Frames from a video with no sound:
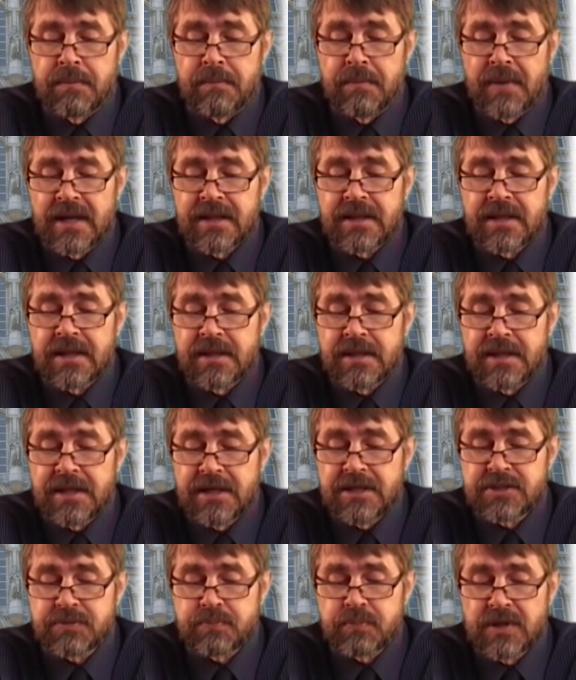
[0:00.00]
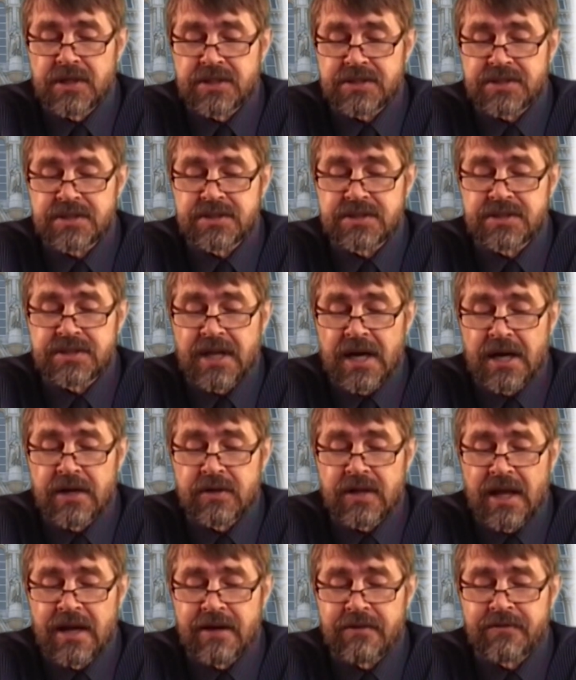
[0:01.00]
but these persons
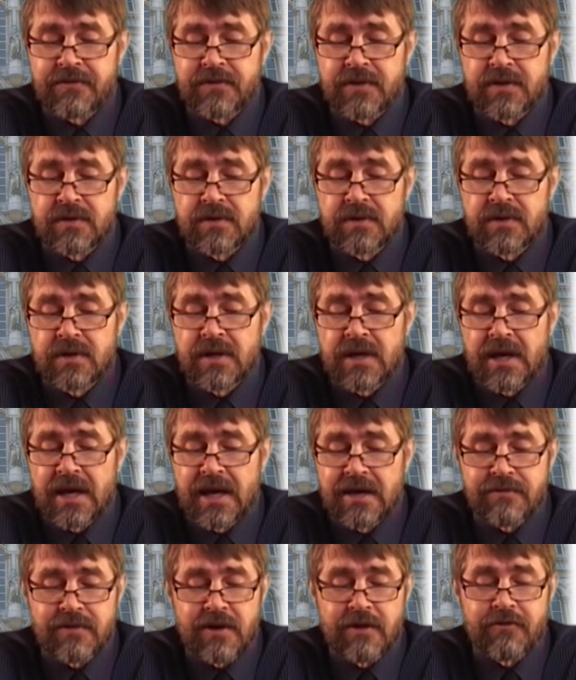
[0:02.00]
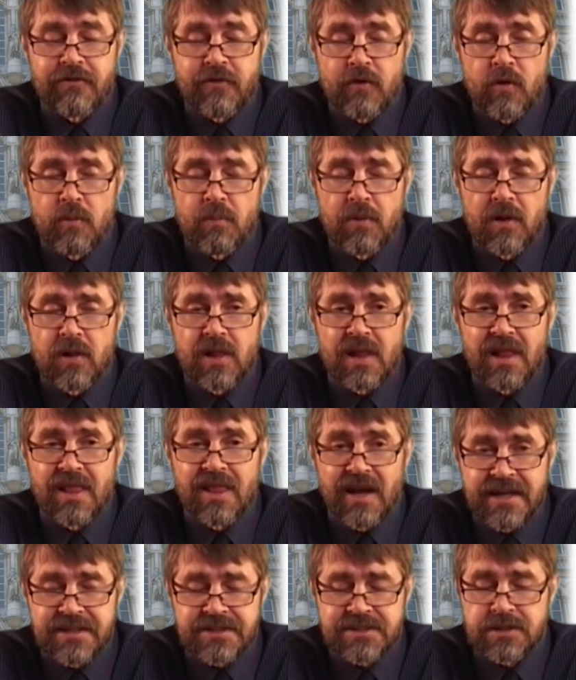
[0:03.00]
don't have to have a formal
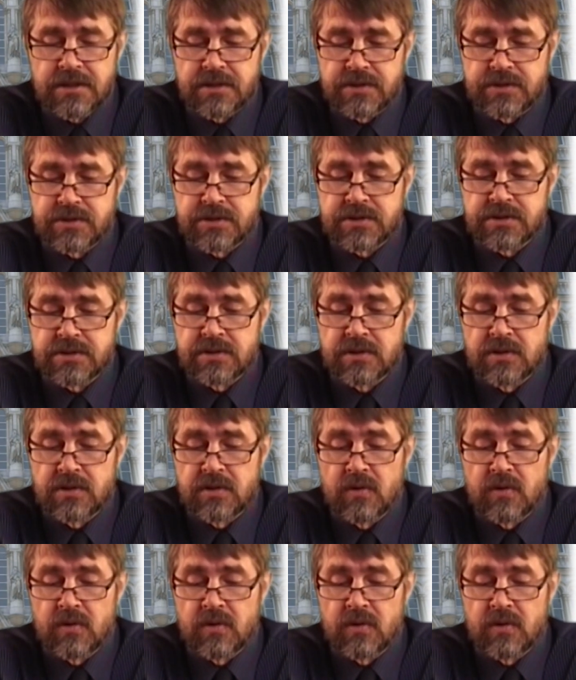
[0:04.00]
license